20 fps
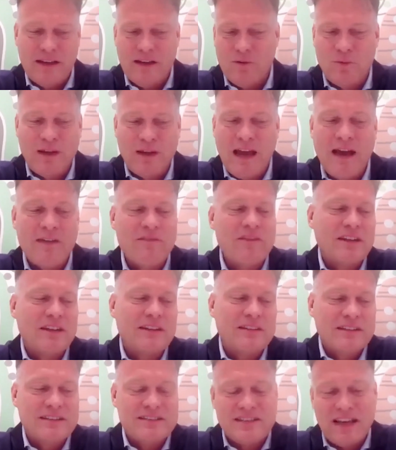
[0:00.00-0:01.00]
we have a
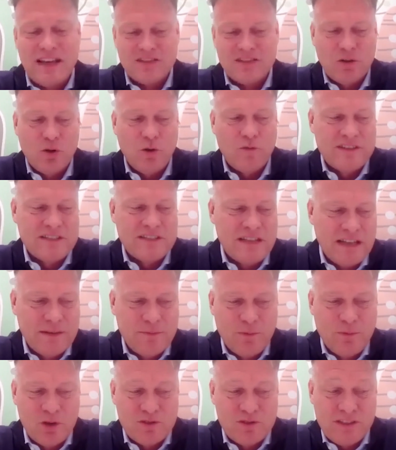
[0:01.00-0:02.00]
discussion, obviously,
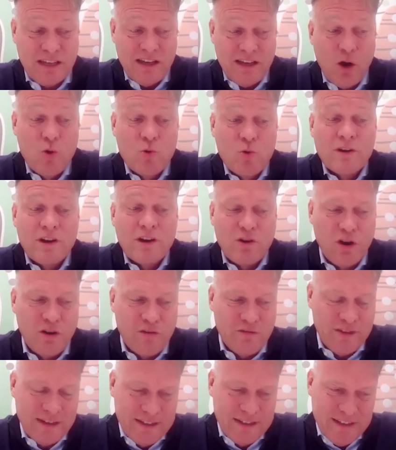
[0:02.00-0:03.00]
because the owner
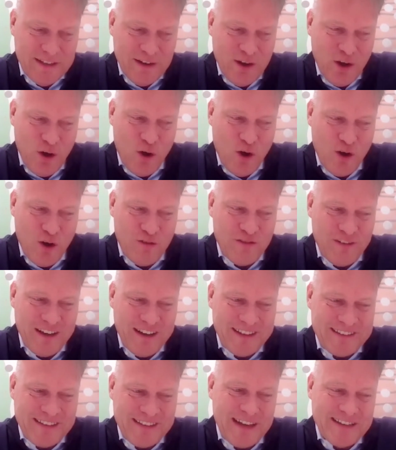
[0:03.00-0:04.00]
of
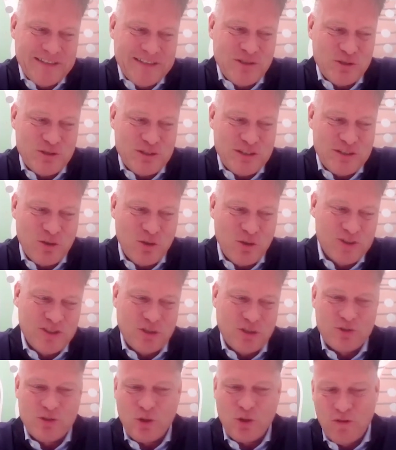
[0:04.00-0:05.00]
Tysys is
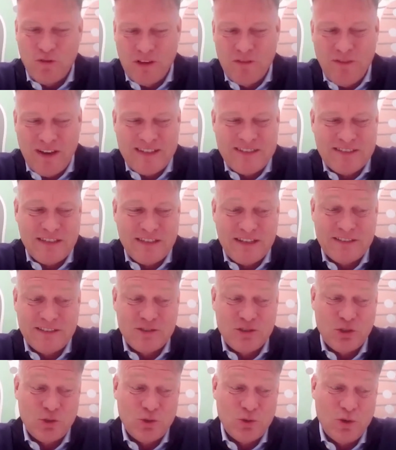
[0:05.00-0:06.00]
also sort of invested
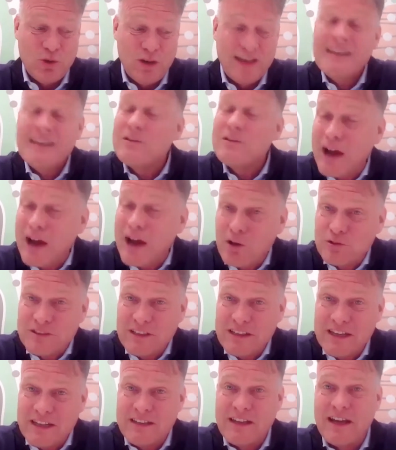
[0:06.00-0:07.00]
into eRoute
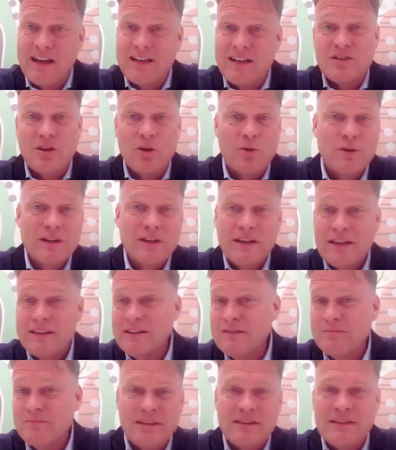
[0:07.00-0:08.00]
in India. So
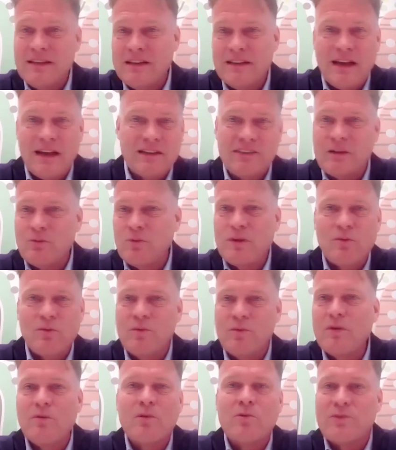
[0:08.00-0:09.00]
I think we
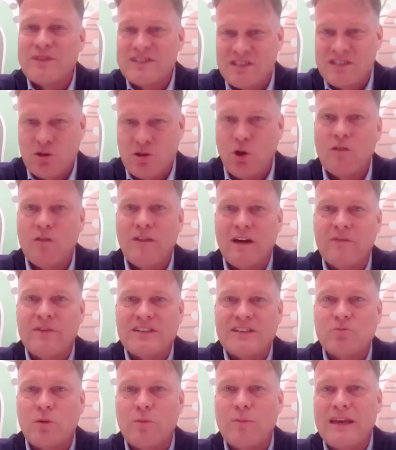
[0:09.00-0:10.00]
will resolve how
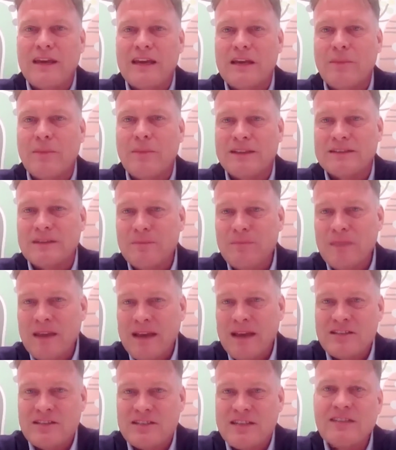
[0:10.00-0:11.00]
this will be. But
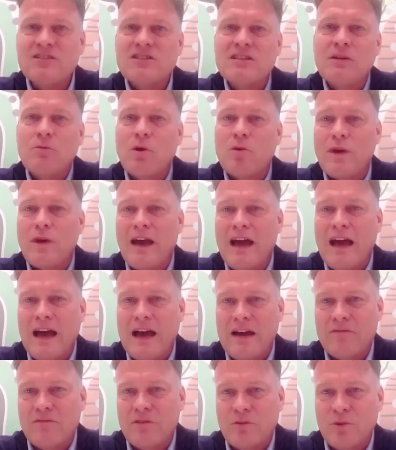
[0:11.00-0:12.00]
essentially what we
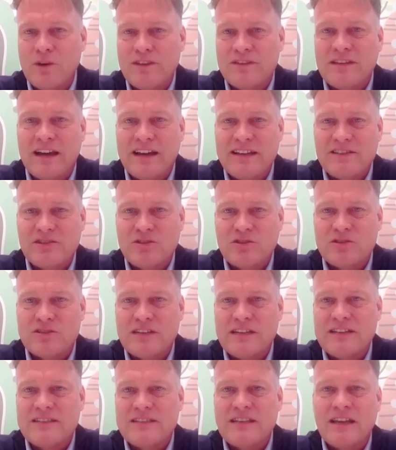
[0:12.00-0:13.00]
have with Tysys
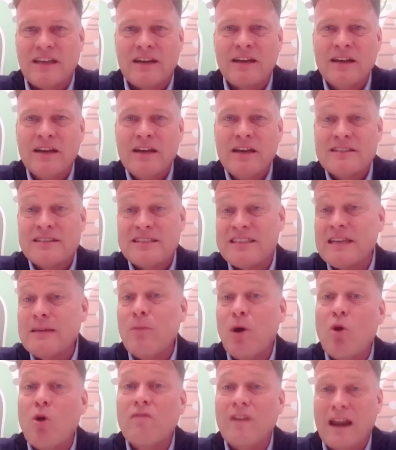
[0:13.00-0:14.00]
is an
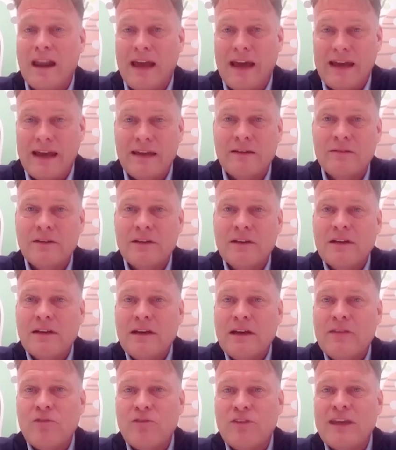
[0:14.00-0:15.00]
SIM overlay.
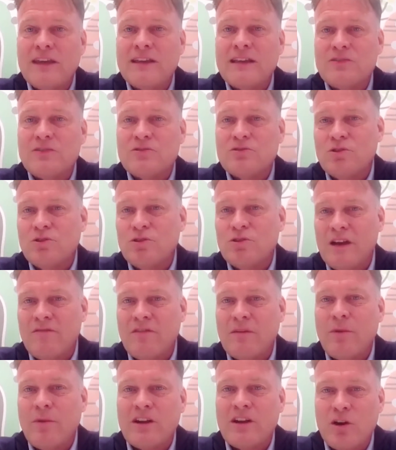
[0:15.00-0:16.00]
If you think that
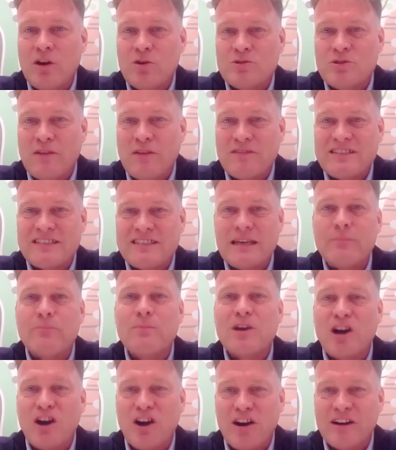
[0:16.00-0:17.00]
everybody knows you have a SIM
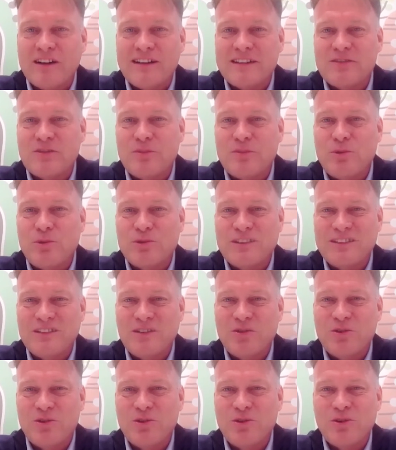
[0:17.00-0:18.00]
card that you put in
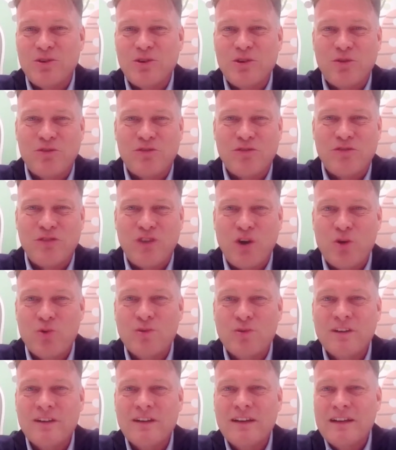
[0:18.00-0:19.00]
your
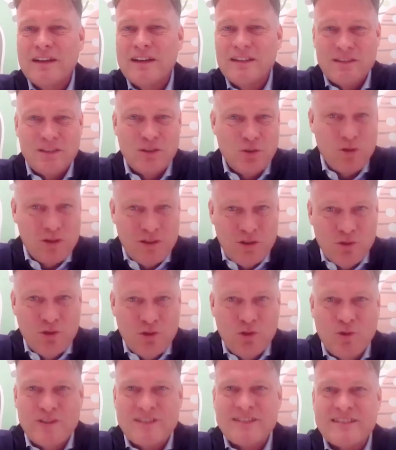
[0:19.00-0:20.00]
phone,
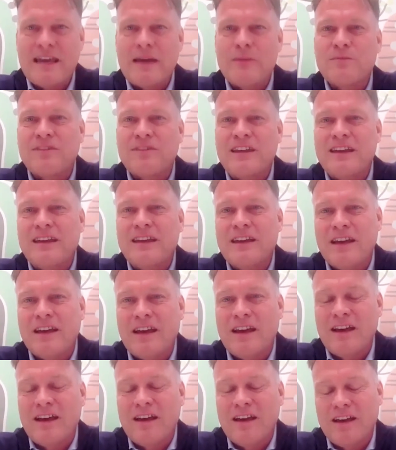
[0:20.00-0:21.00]
you do the same thing.
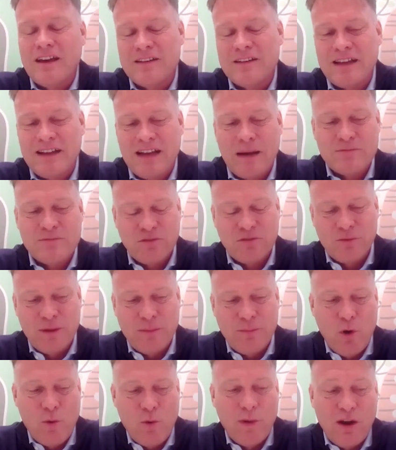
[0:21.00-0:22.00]
That comes from the
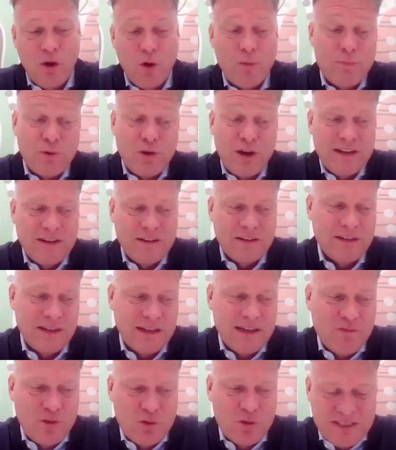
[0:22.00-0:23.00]
mobile operator. They
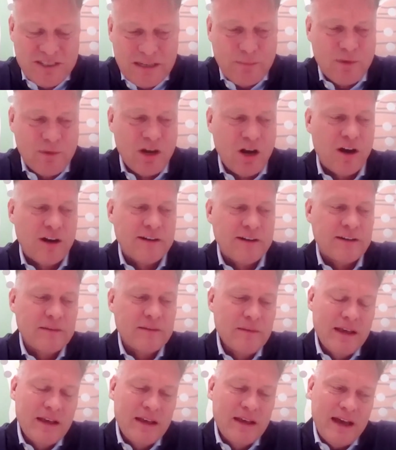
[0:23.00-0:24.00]
give you a SIM card,
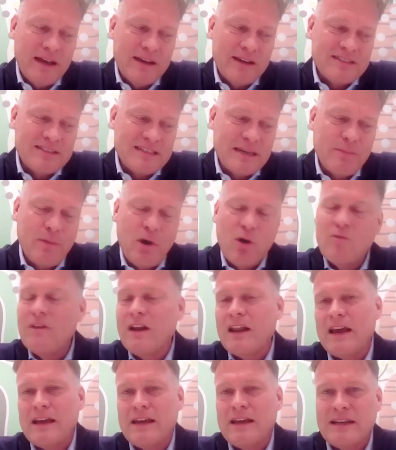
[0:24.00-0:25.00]
and a SIM
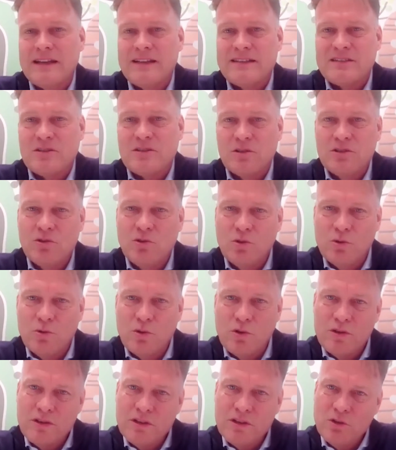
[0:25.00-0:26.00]
overlay is
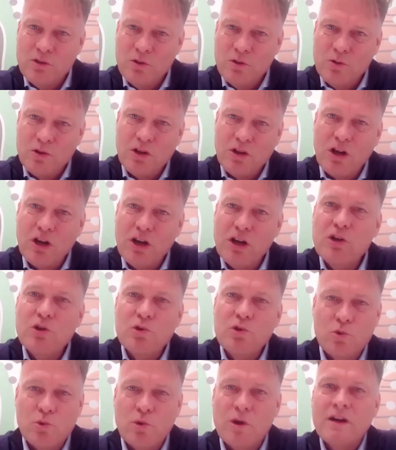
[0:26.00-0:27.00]
you
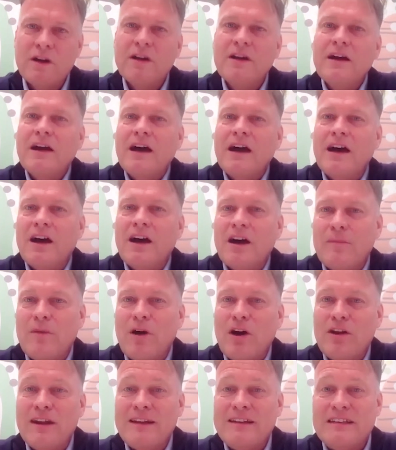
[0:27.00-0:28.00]
glue
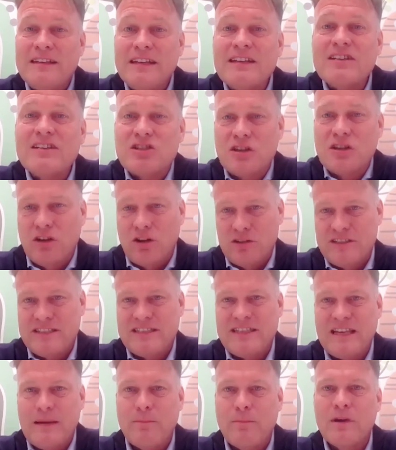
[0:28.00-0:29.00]
an additional
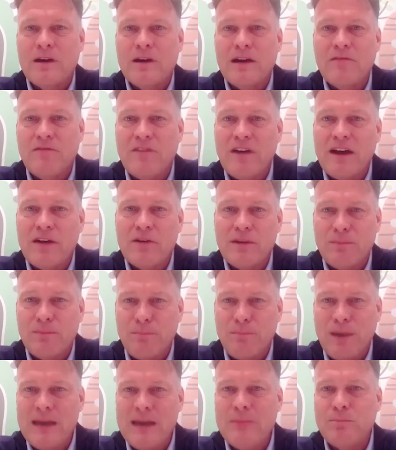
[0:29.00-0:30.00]
SIM, a very
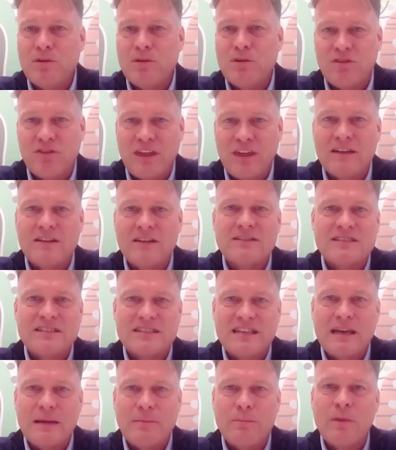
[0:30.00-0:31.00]
paper thin
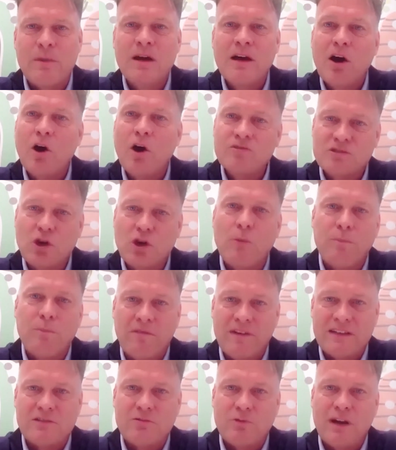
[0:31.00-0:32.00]
SIM on top
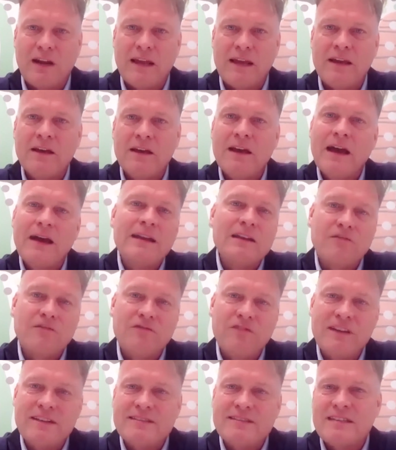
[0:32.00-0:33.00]
of it, really, and it
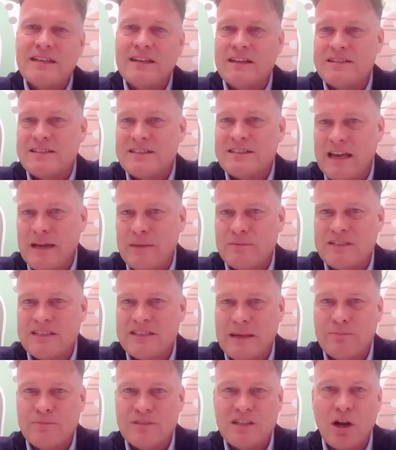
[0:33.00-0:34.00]
fits in the same
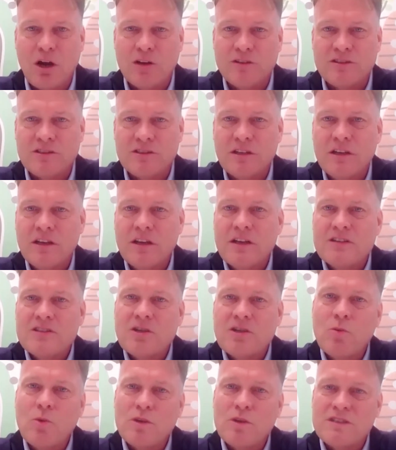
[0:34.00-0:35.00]
SIM slot.
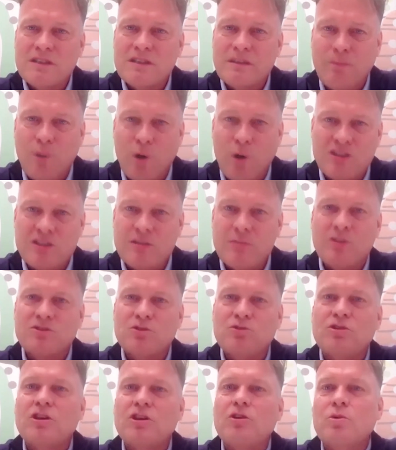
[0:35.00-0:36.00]
So what's possible
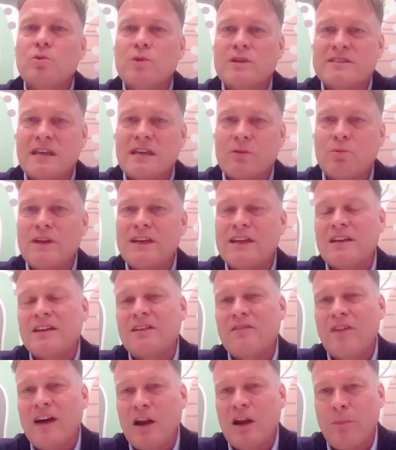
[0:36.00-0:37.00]
to do is that we can
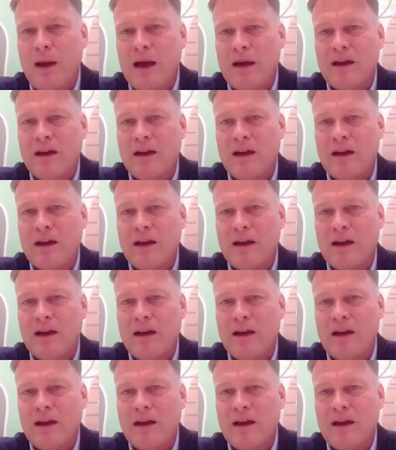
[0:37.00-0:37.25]
develop